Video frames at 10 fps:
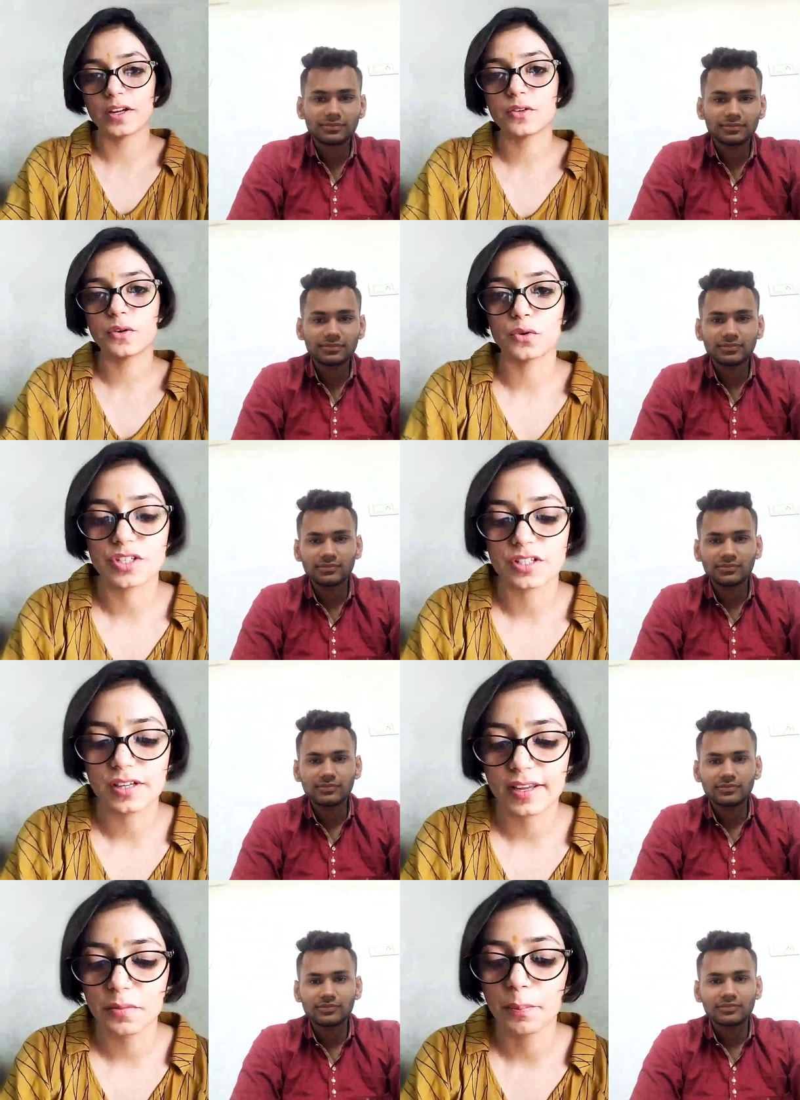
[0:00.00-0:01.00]
Speaker 1: one
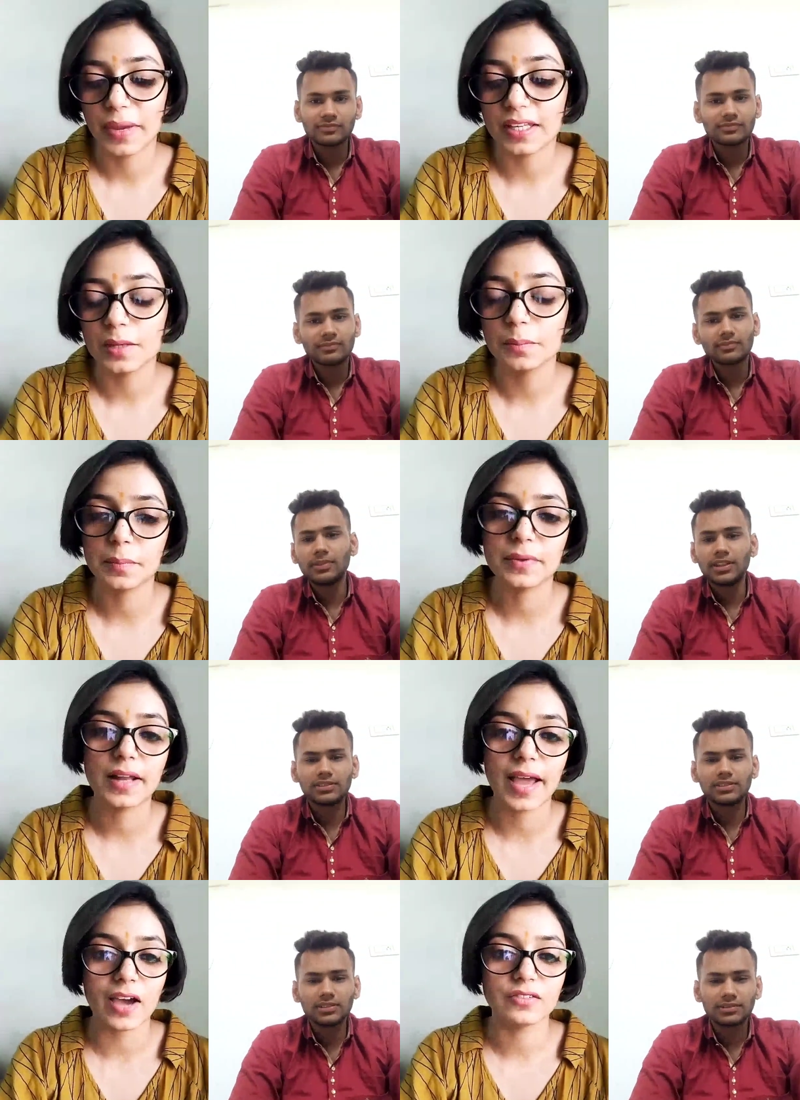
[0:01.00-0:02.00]
question. Like, many
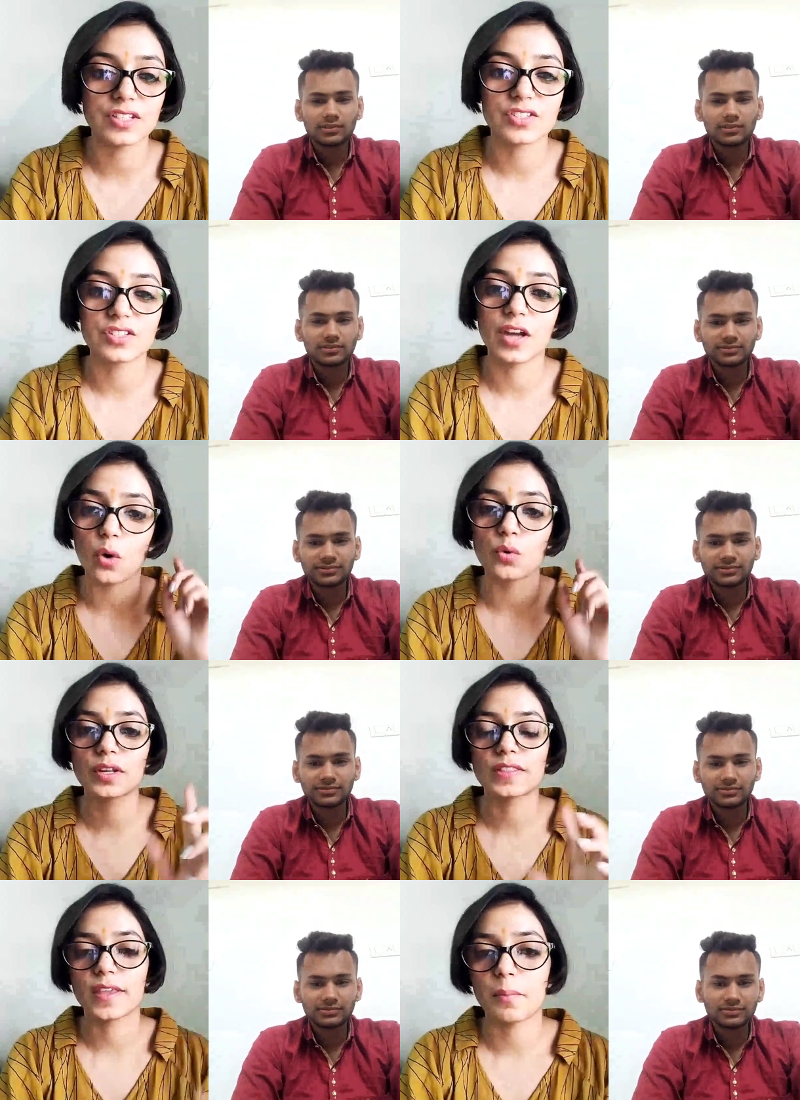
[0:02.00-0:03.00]
people have this
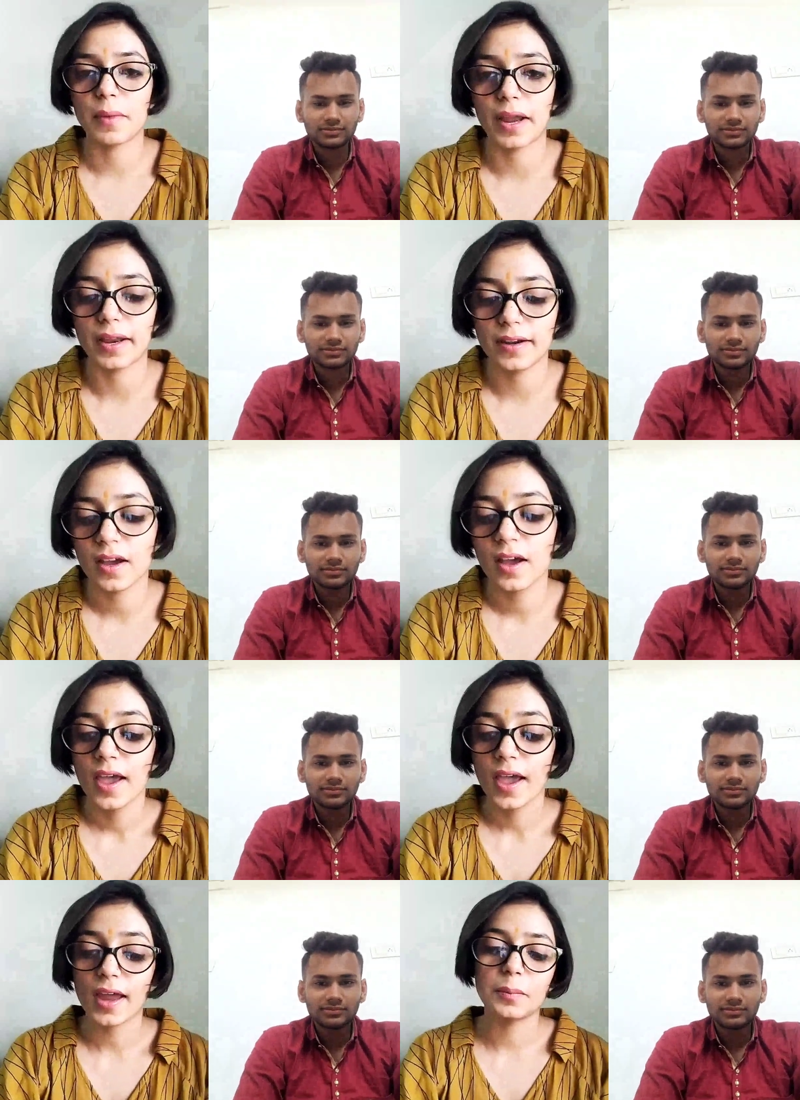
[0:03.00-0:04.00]
doubt in their mind,
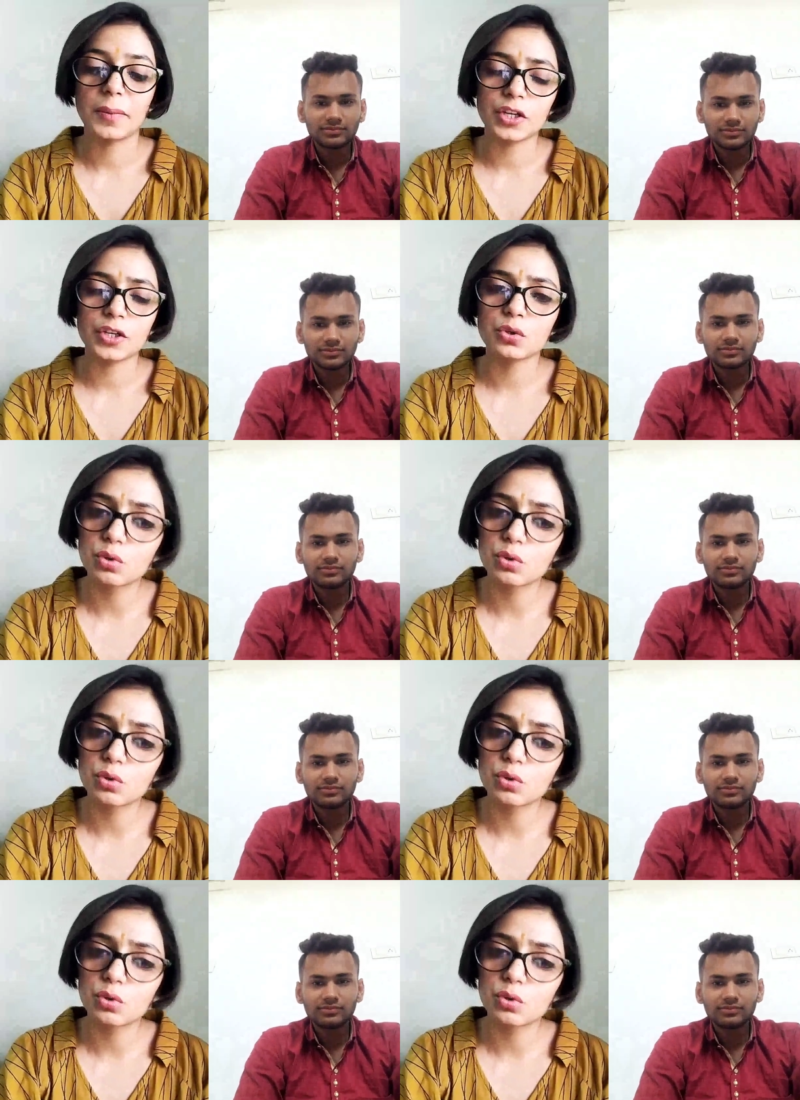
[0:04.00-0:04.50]
and many